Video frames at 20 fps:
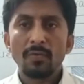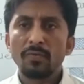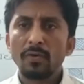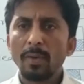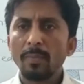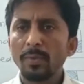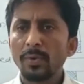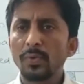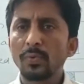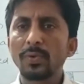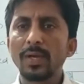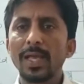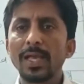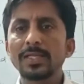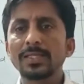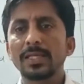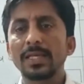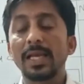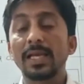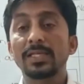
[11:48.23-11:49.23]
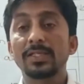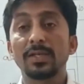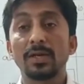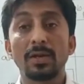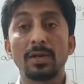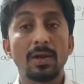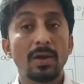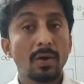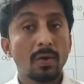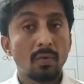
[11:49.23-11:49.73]
From today's
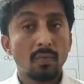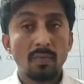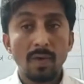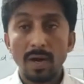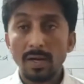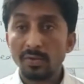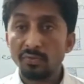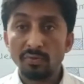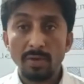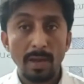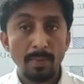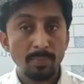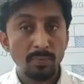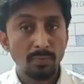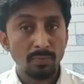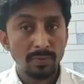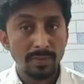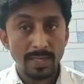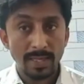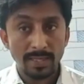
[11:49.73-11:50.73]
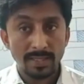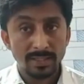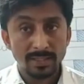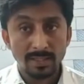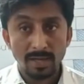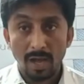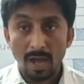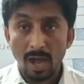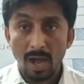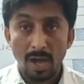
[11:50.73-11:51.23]
lecture, what we have to take
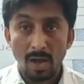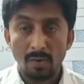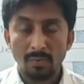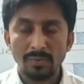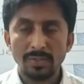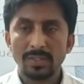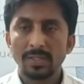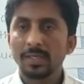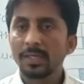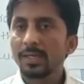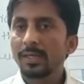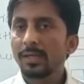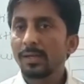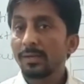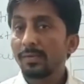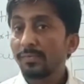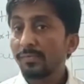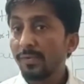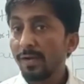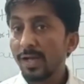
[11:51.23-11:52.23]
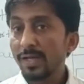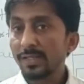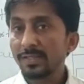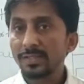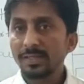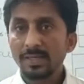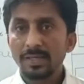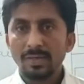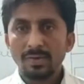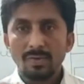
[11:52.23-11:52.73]
it out
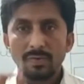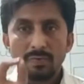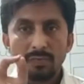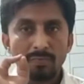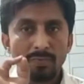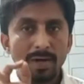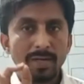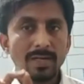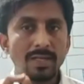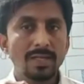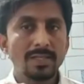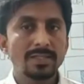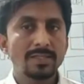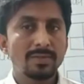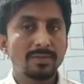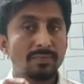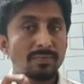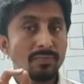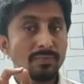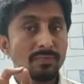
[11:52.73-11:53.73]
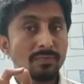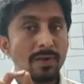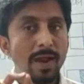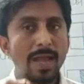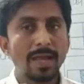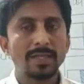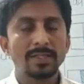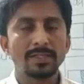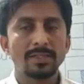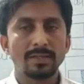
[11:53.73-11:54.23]
first, what is
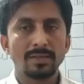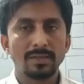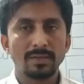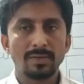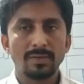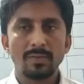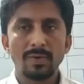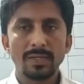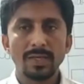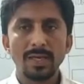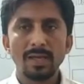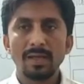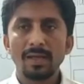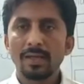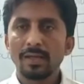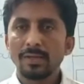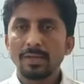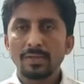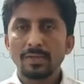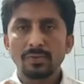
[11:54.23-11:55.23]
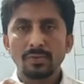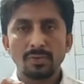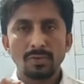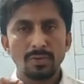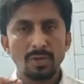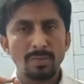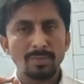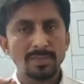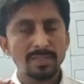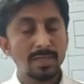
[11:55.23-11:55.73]
fraction? Okay, so
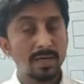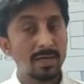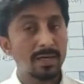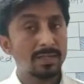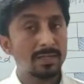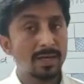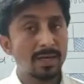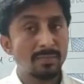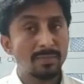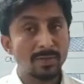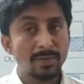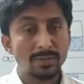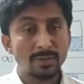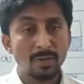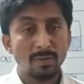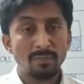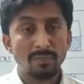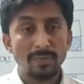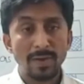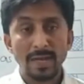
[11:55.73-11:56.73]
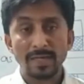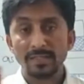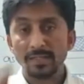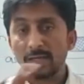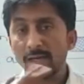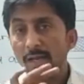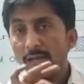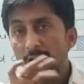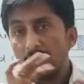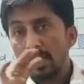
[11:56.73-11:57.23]
you have studied the definition of
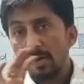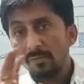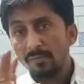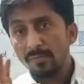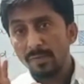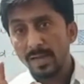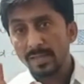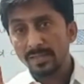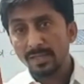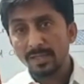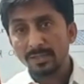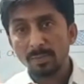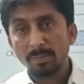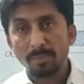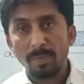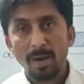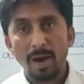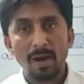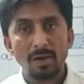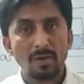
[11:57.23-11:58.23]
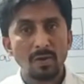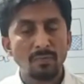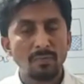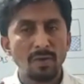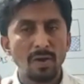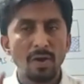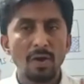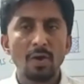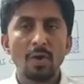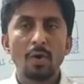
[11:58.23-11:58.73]
fraction. A fraction is a part of
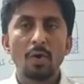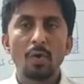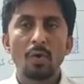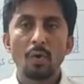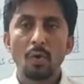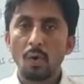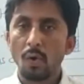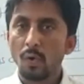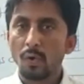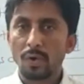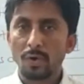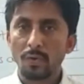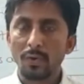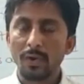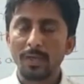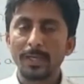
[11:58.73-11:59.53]
a whole.